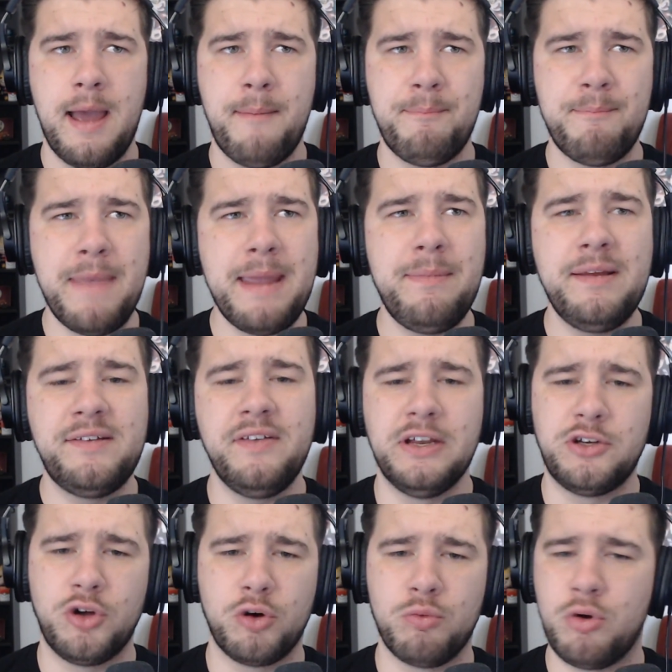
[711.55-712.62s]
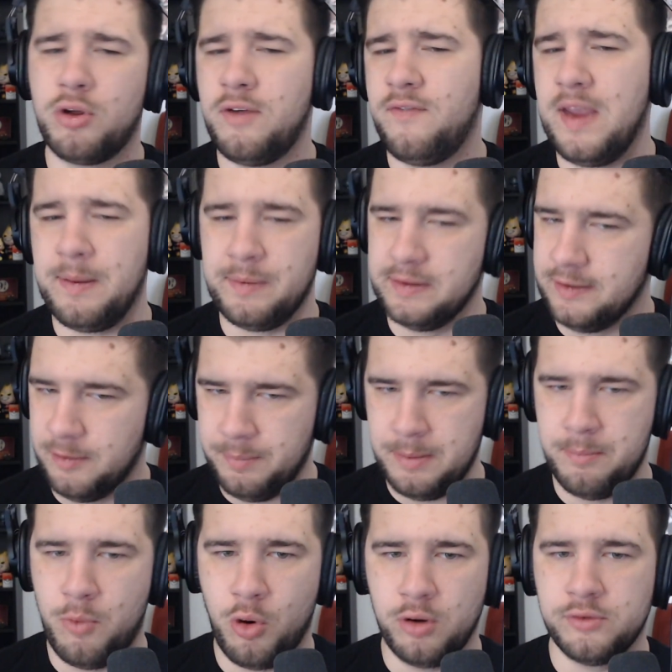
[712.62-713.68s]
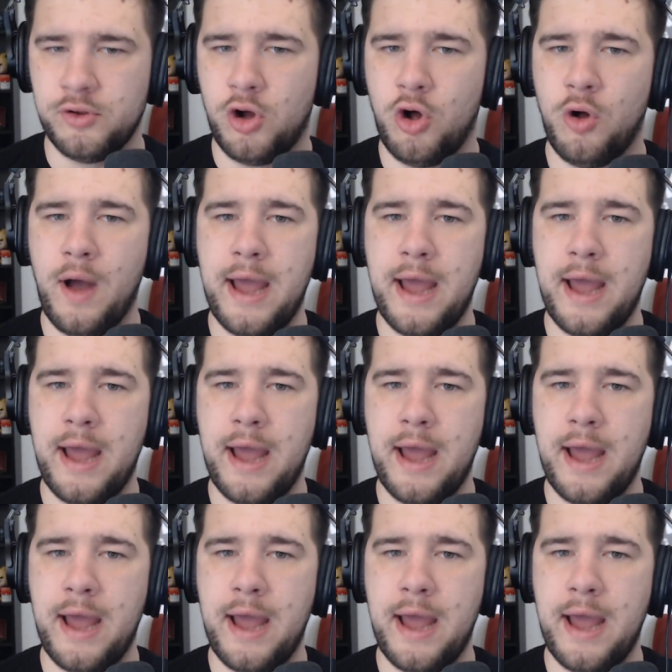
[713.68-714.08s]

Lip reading: maybe see the Todoroki family a little bit more as a whole.